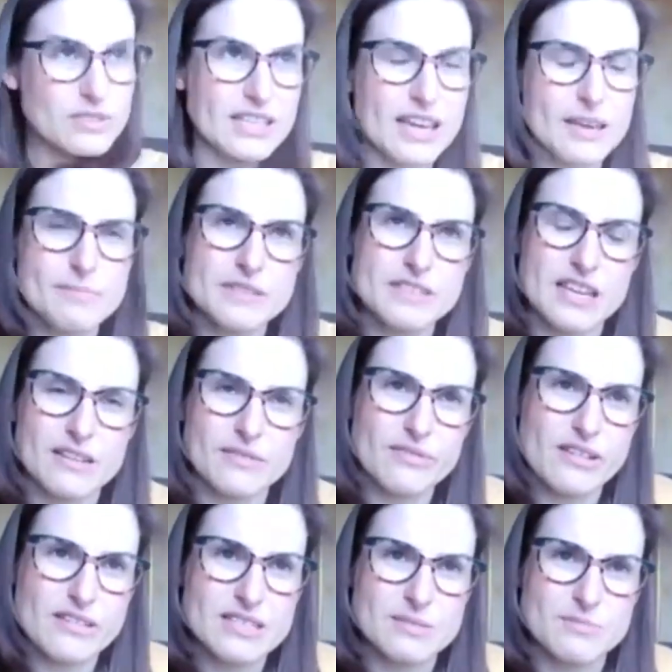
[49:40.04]
48% of
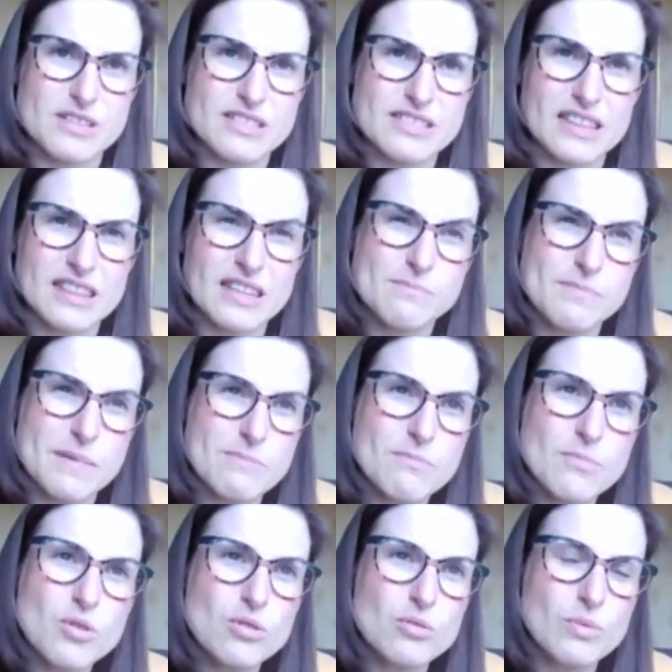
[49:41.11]
customers said they'd be
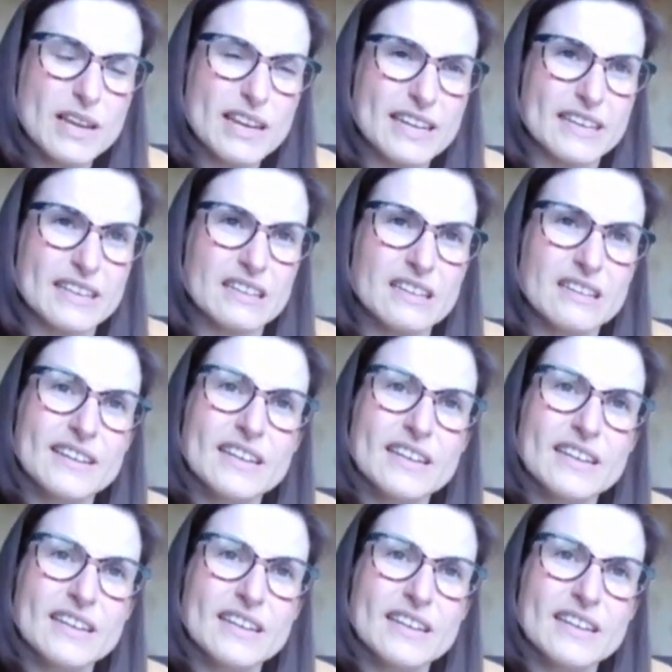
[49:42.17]
more willing